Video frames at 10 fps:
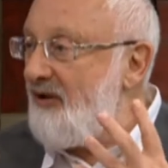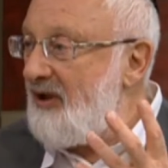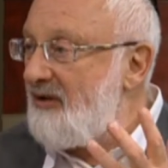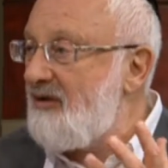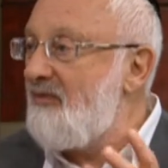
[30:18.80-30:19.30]

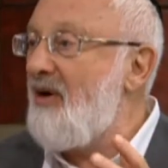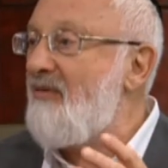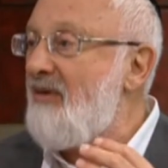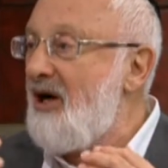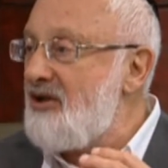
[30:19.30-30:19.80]
deep
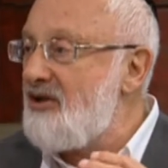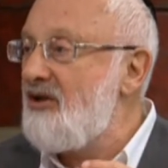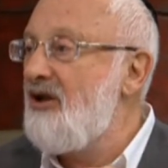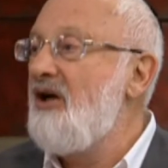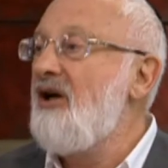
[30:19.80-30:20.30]

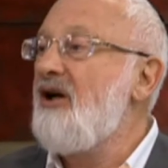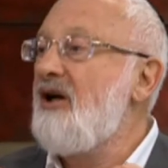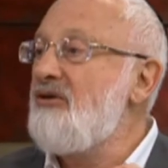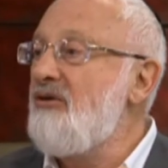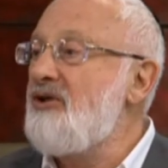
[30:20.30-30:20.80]
and
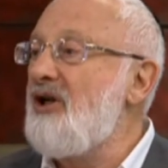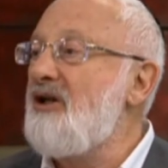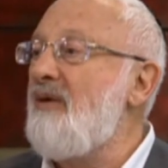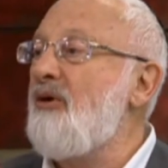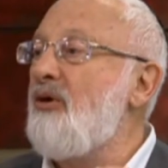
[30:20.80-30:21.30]
endless
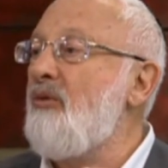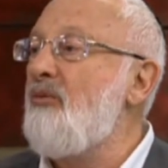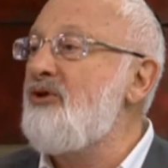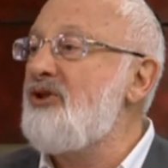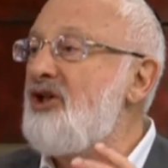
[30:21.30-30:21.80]

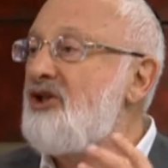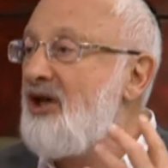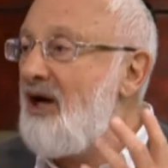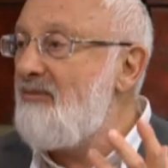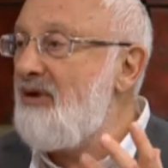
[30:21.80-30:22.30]
development,
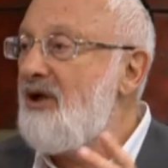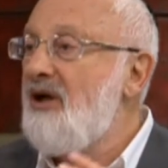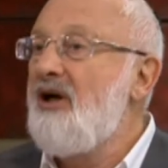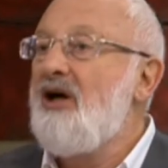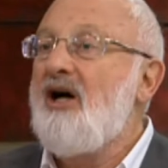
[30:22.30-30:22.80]
truly, that
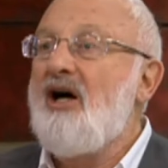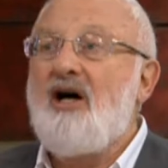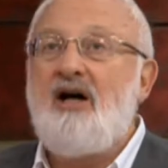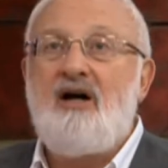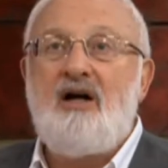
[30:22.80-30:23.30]
is
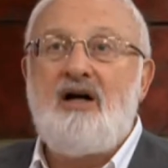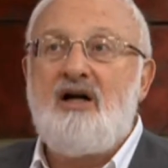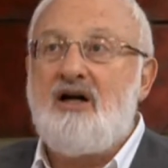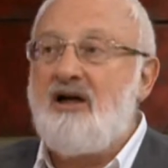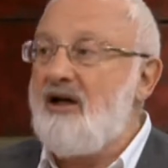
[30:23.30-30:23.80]

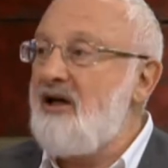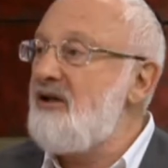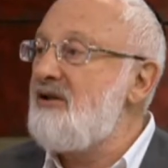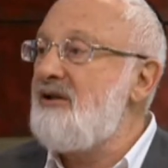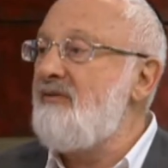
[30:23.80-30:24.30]

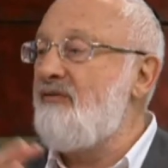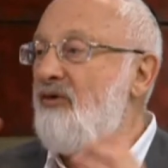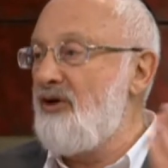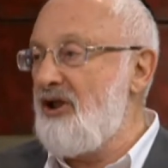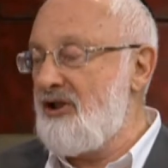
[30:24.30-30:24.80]
such that you
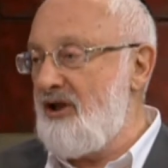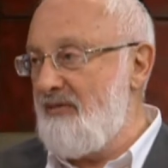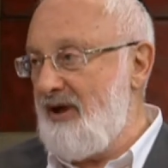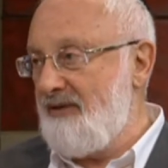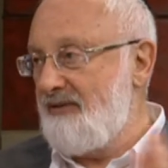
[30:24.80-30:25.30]
find
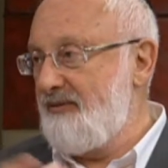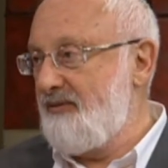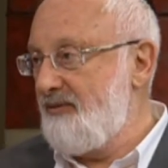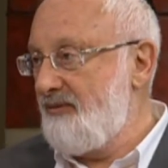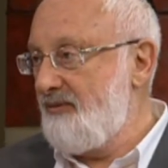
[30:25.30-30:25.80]
there
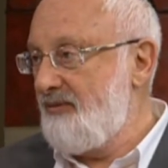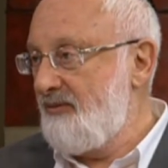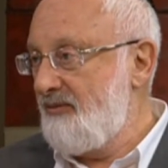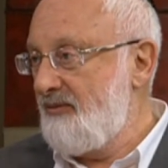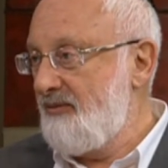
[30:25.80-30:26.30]

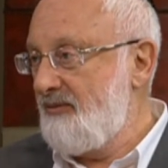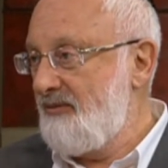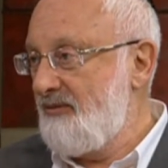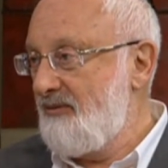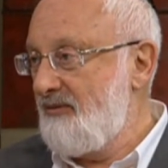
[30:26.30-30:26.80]
a whole
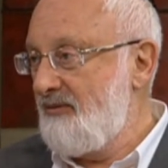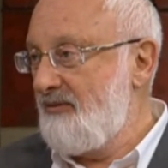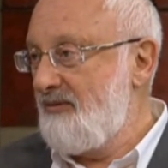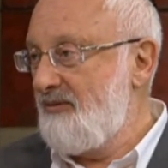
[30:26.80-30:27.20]
symphony.